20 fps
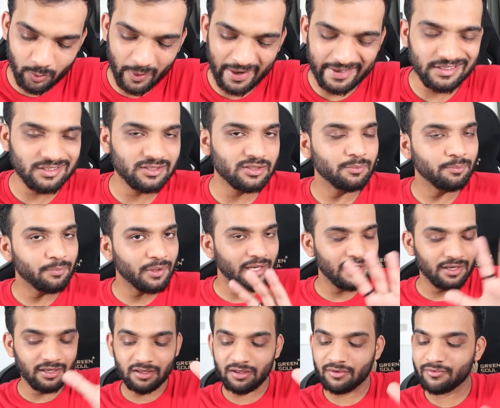Quite
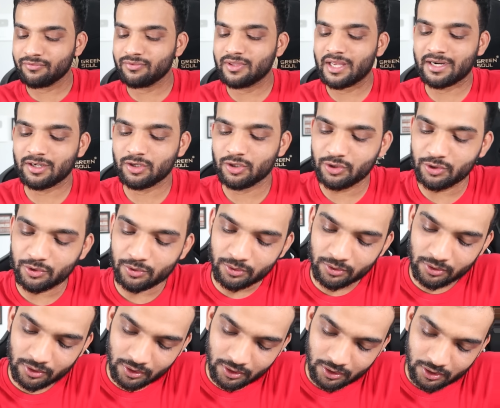simple. I'll leave that to
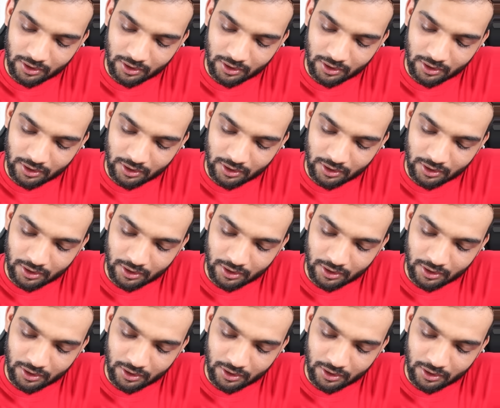you.